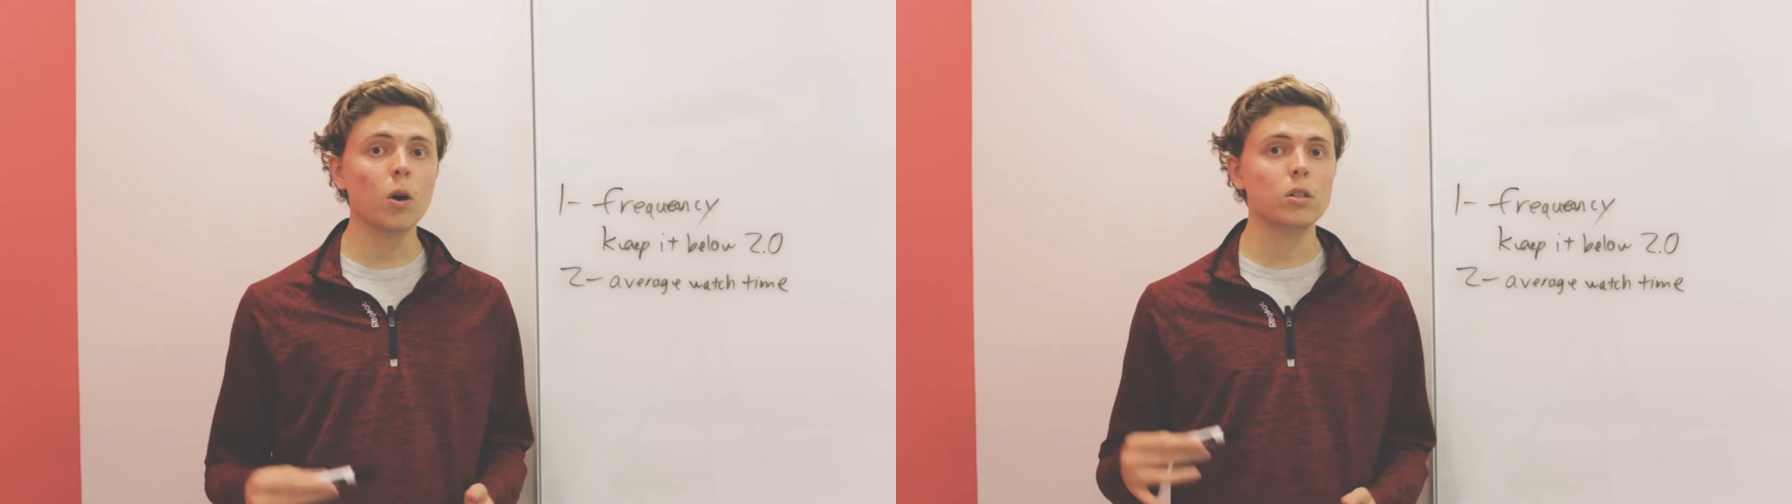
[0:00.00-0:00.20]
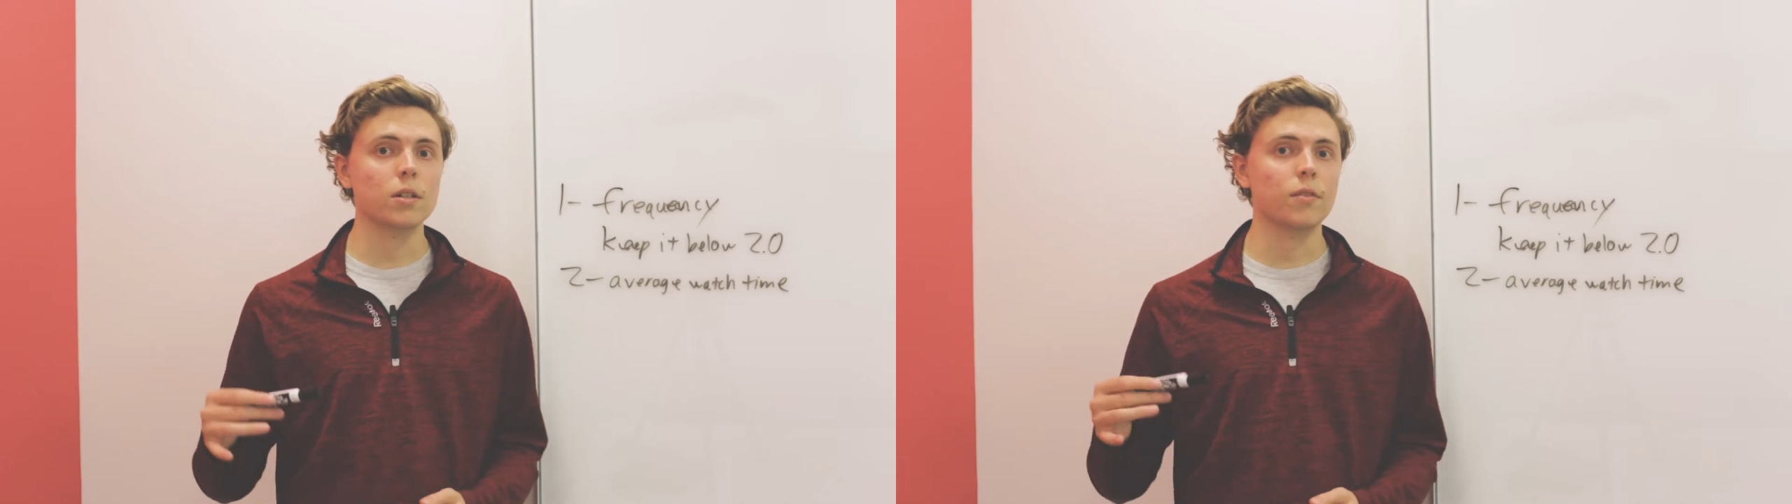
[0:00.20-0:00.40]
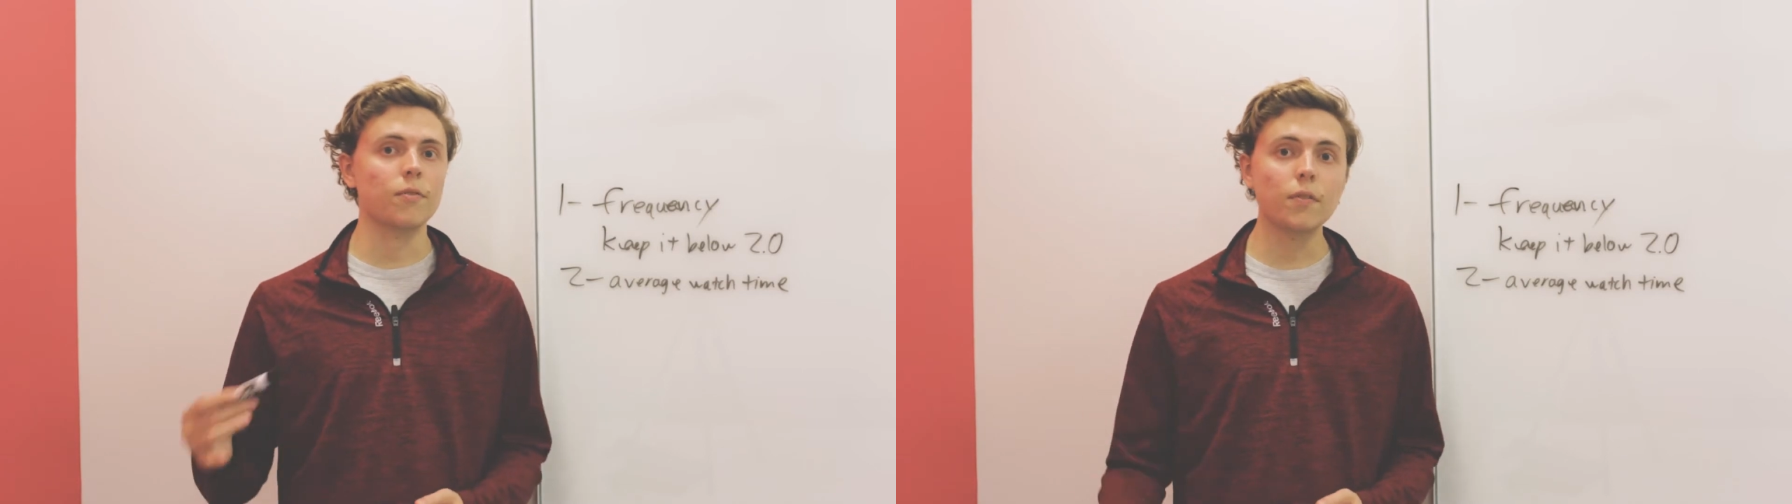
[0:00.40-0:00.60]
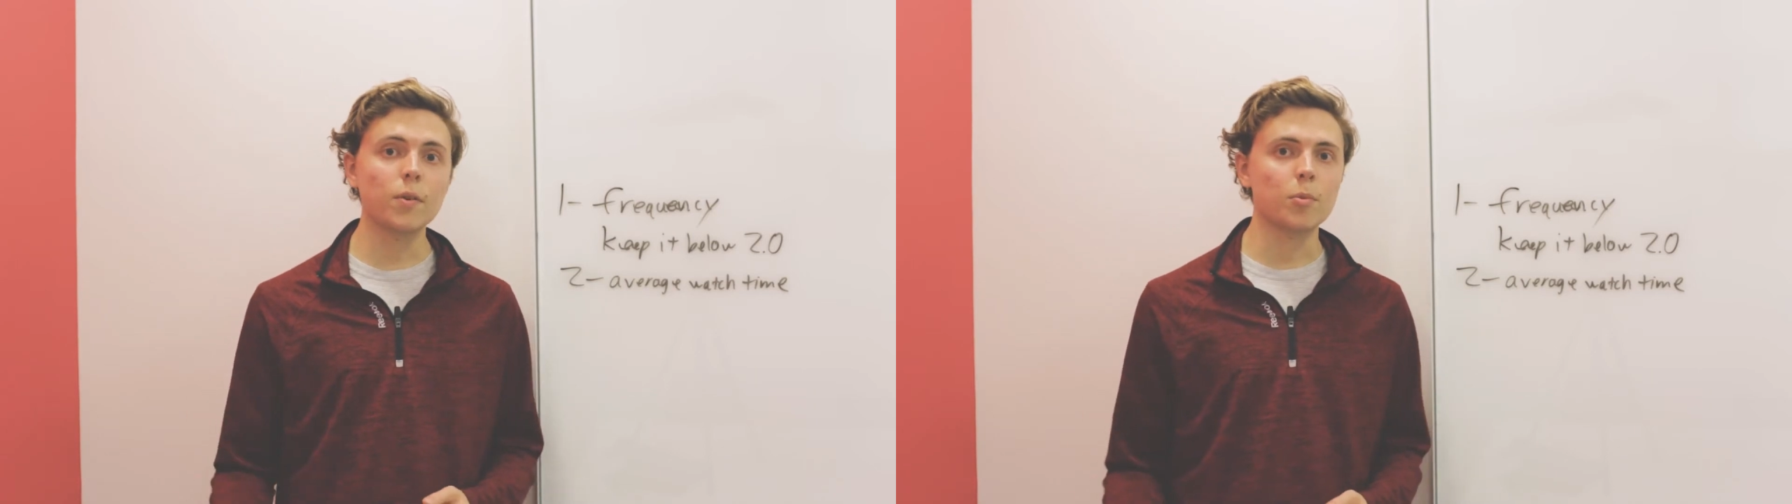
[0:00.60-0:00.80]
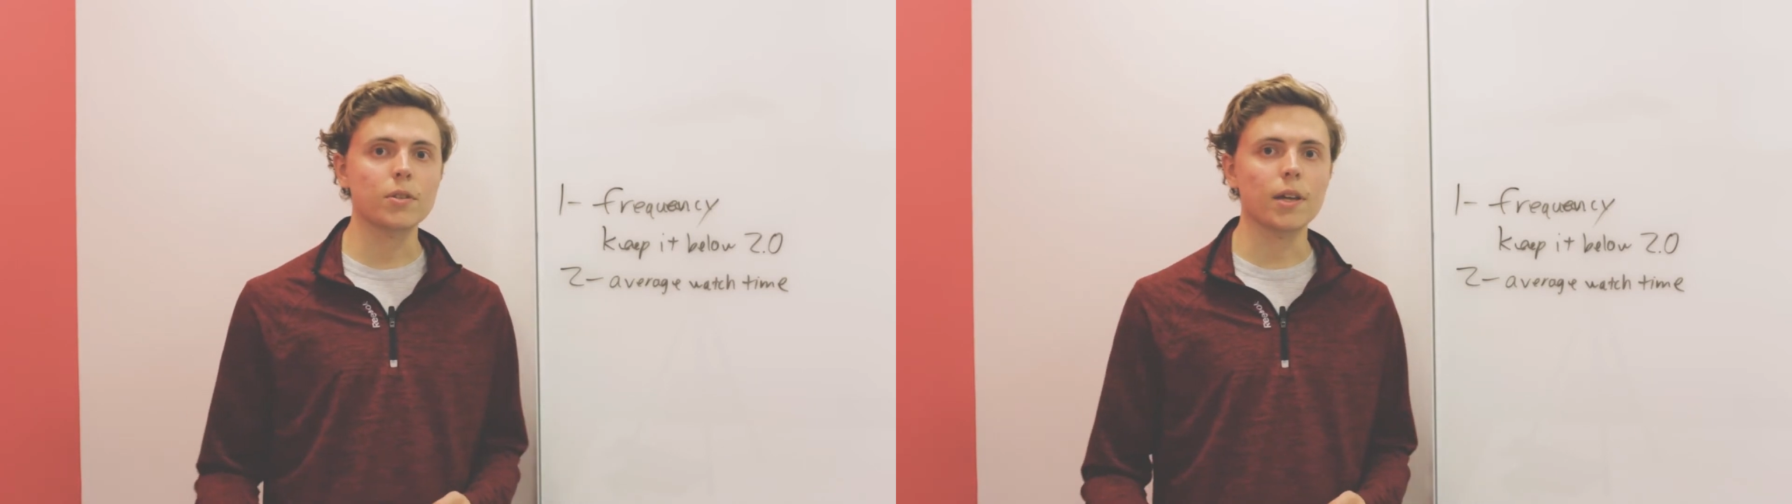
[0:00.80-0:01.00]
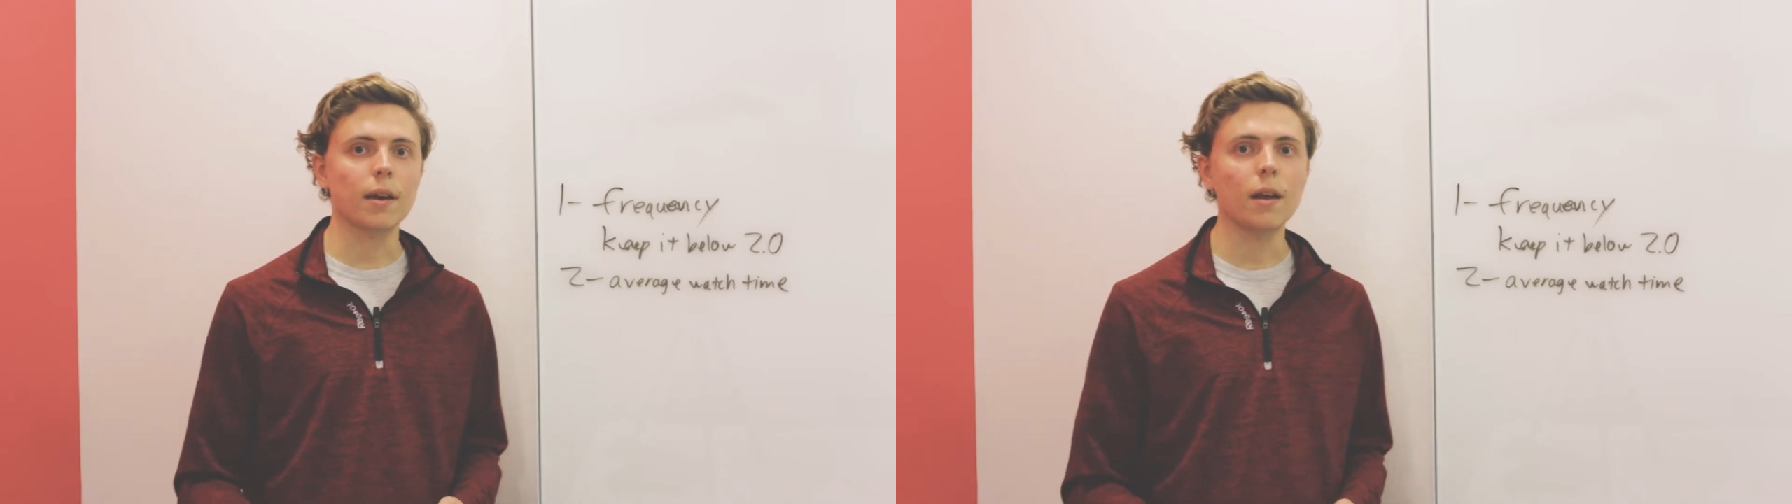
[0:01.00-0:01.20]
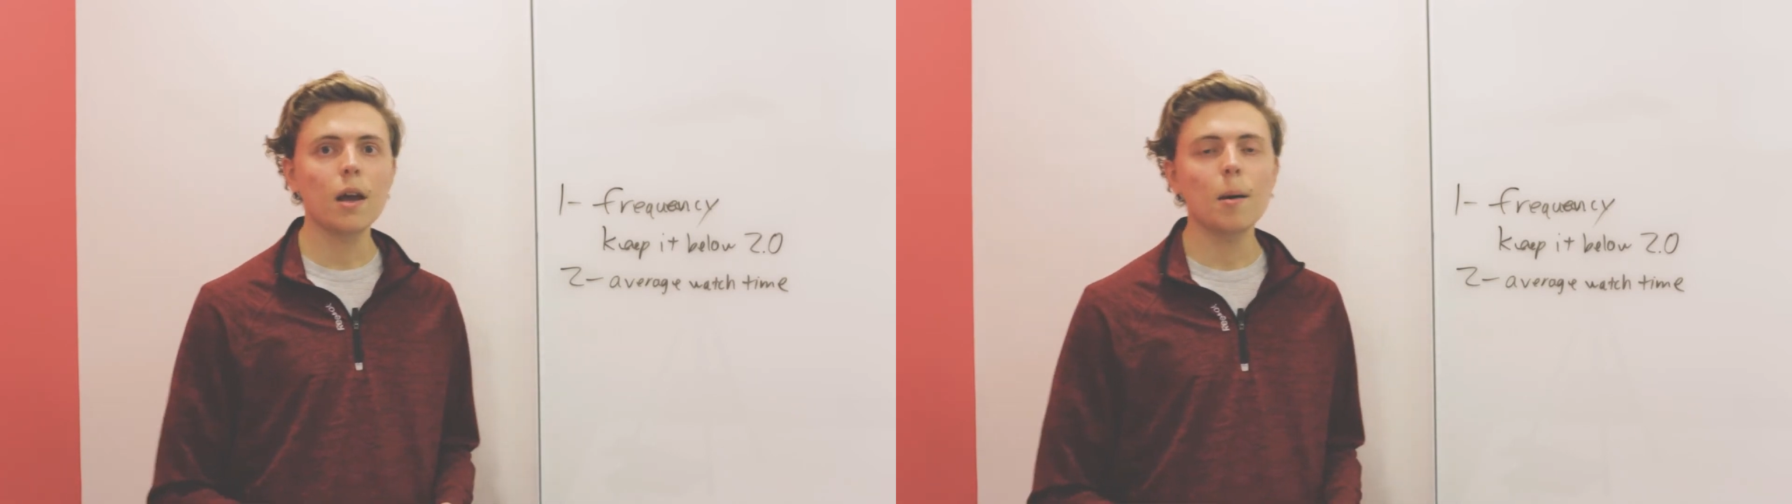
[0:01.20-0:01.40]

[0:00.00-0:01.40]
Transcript: watching to 50%,